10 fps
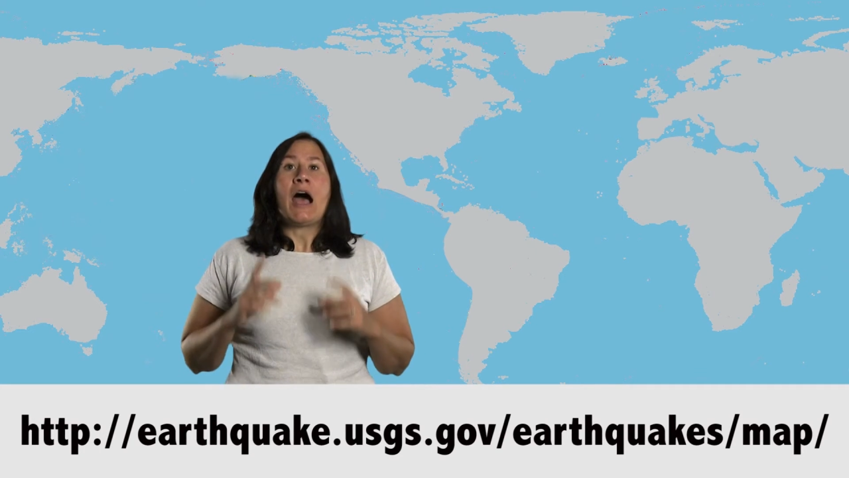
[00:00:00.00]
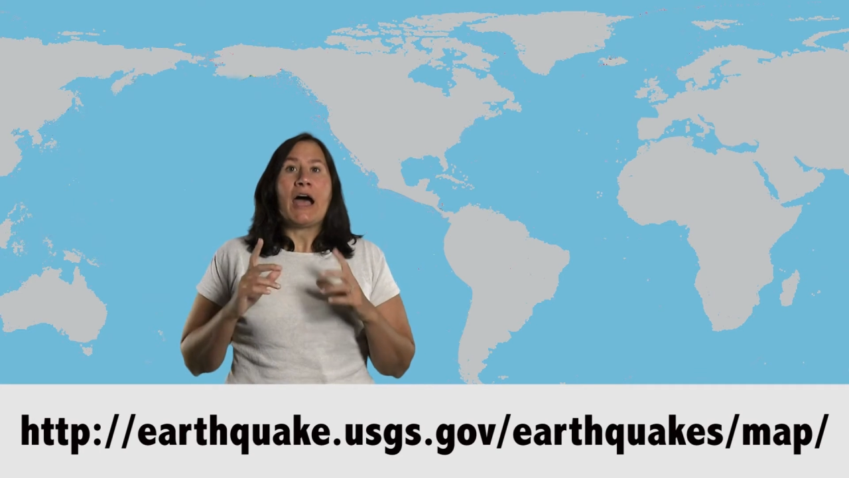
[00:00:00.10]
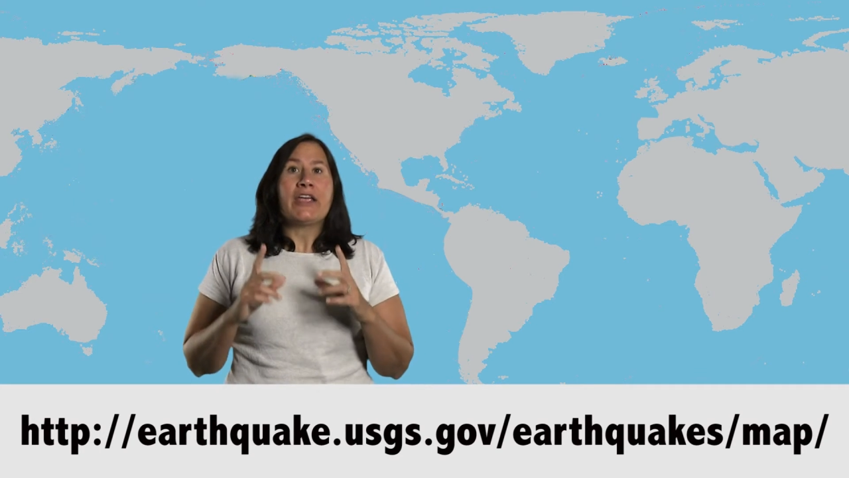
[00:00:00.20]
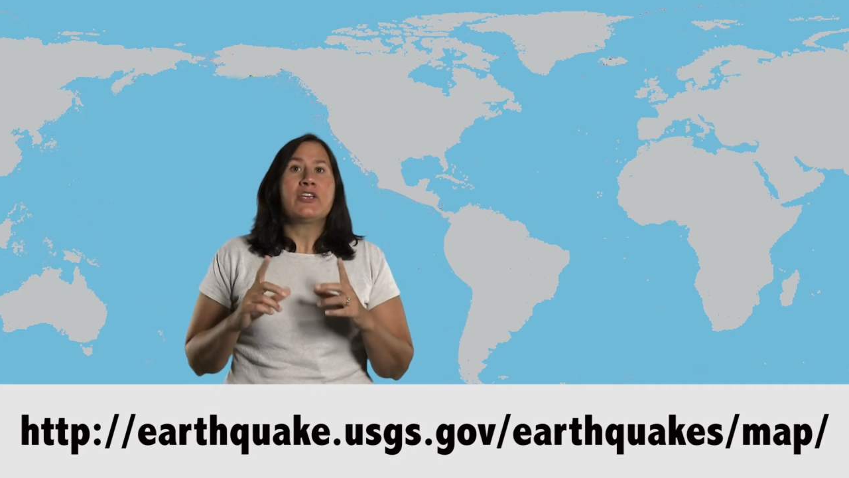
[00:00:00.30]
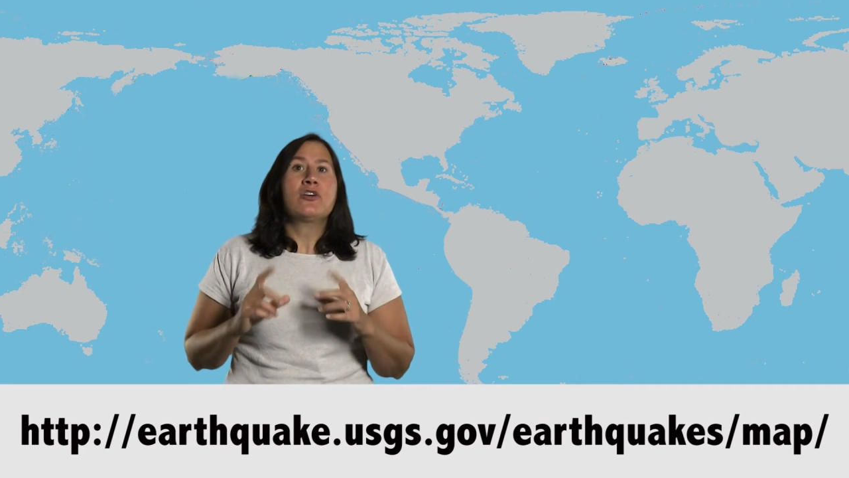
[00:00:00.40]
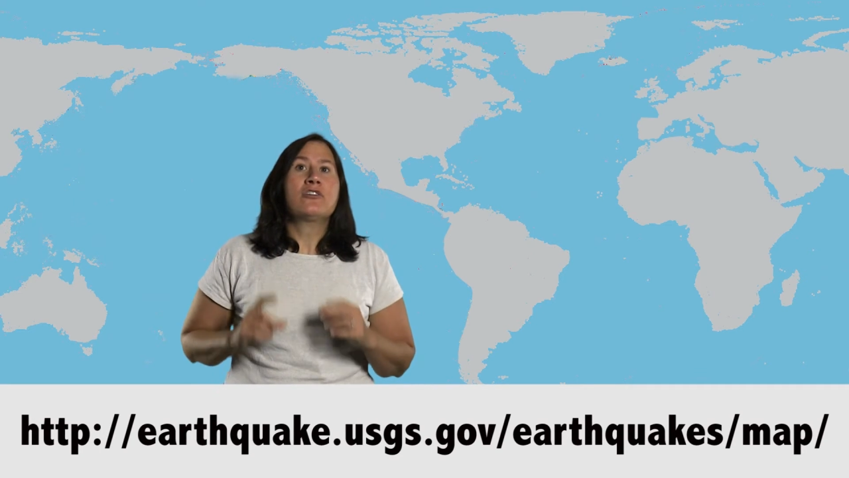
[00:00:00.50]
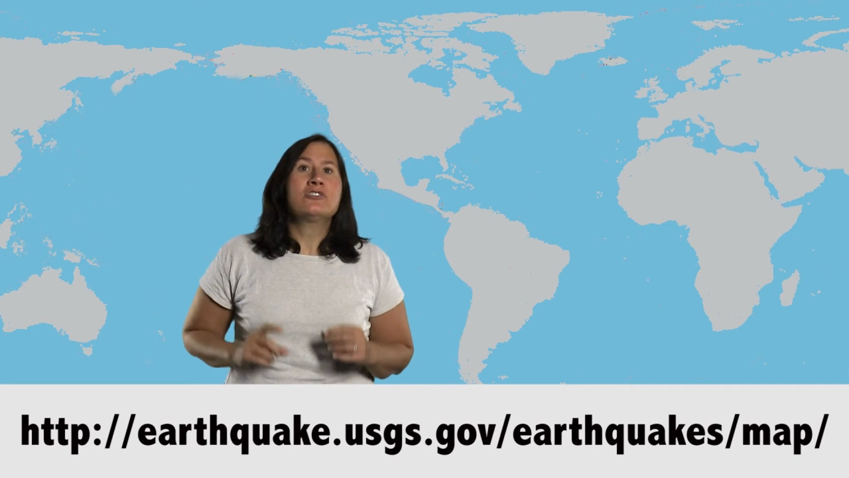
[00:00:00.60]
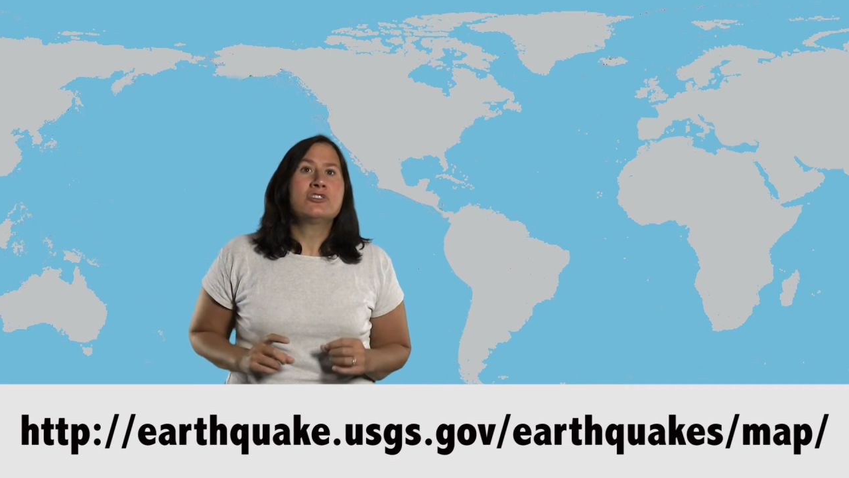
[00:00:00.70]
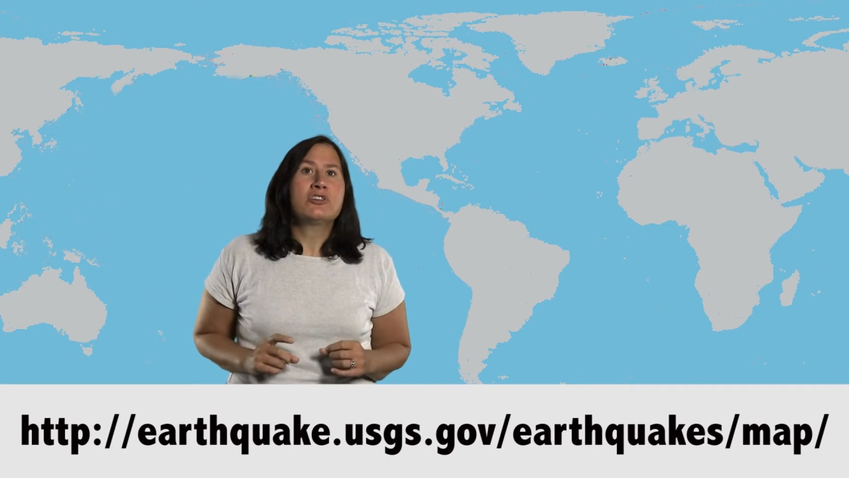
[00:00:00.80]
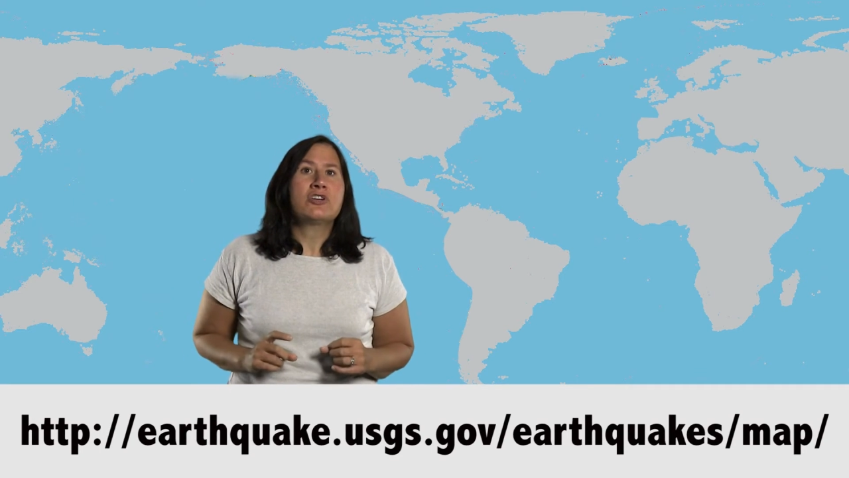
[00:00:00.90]
I
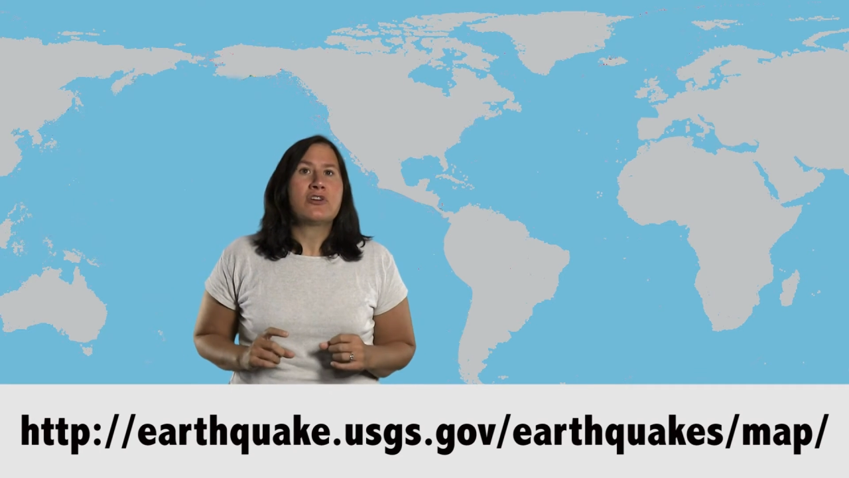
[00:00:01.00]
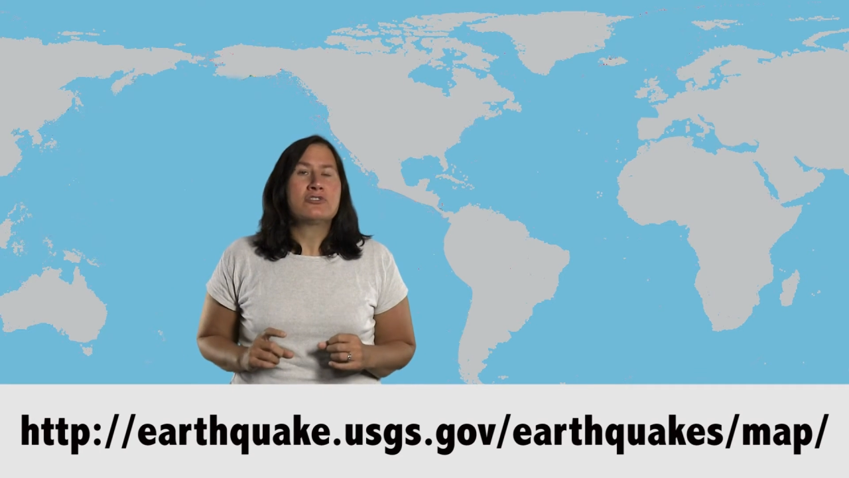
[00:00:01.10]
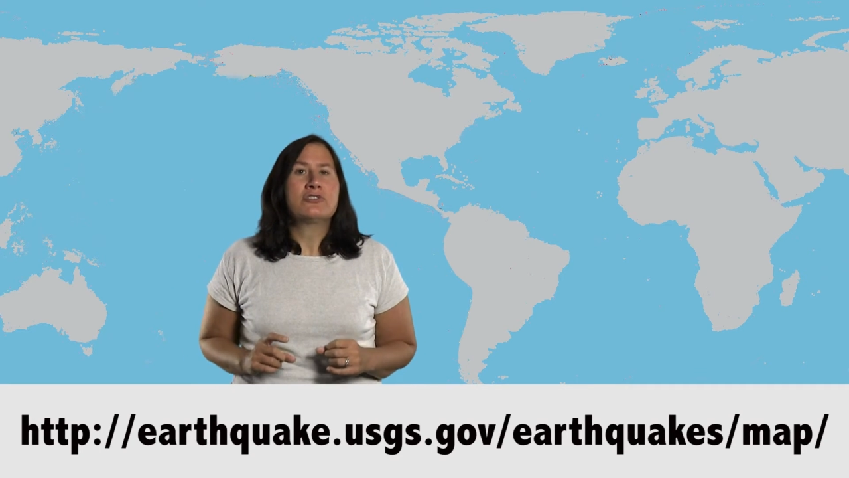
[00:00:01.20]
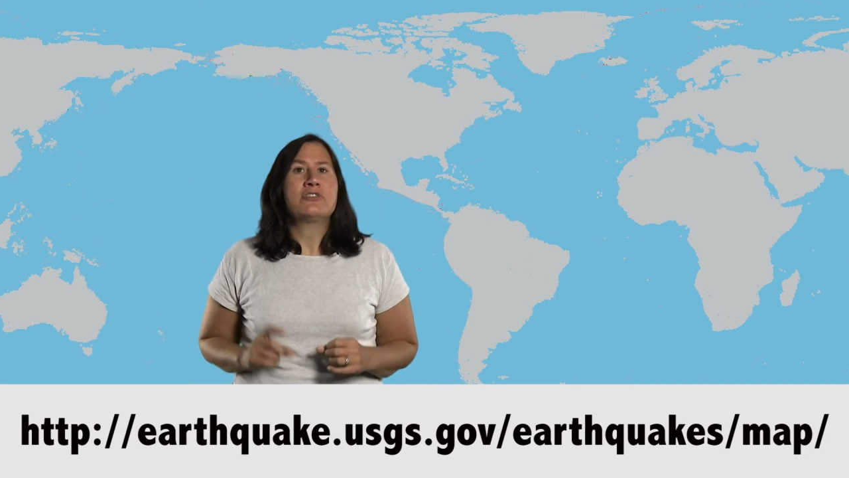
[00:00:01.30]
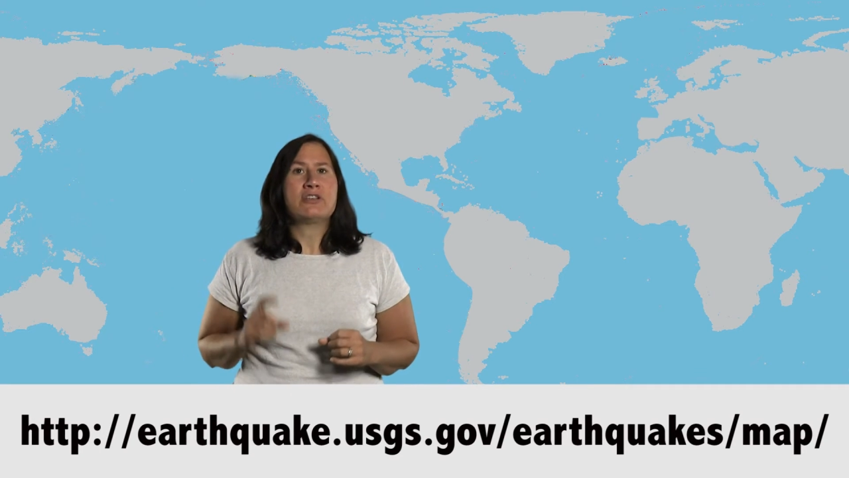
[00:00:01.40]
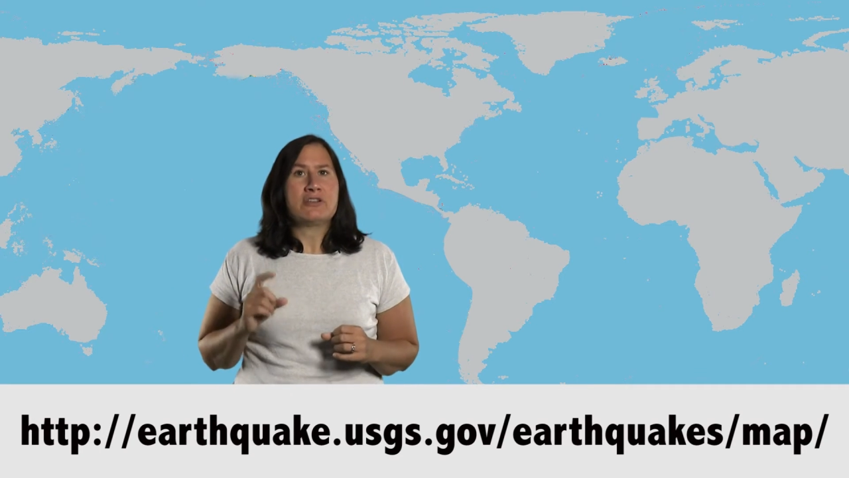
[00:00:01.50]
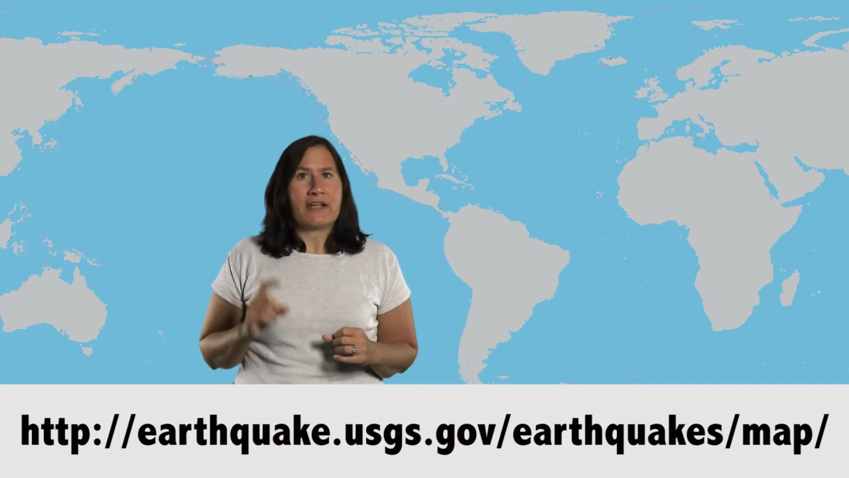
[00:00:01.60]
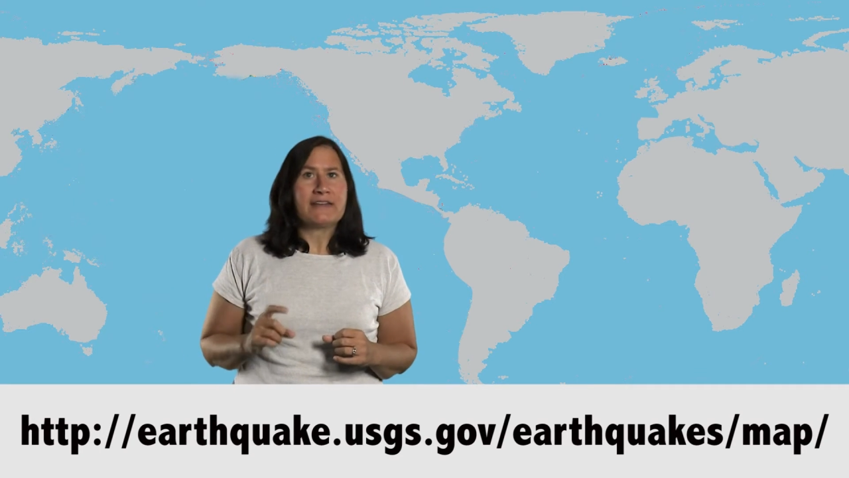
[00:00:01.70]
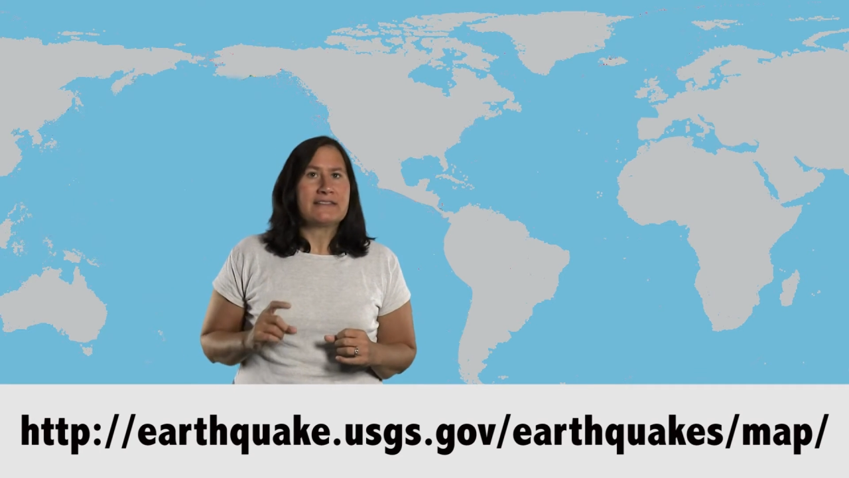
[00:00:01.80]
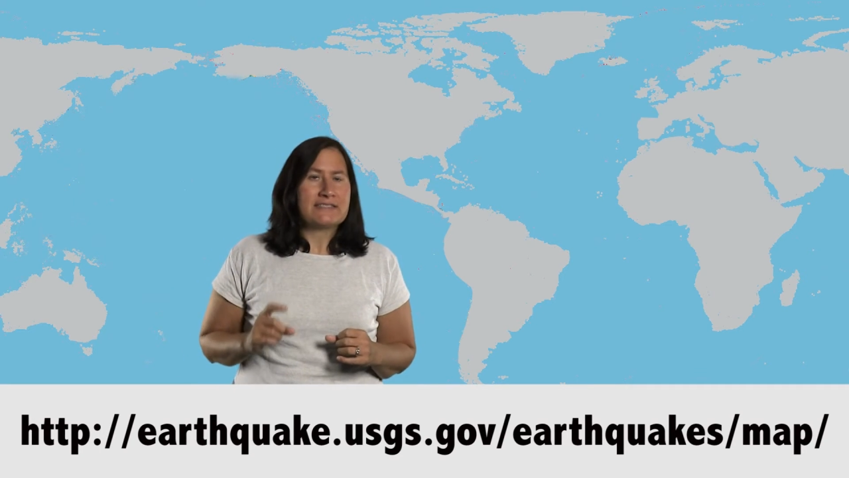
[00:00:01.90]
encourage you to go to the United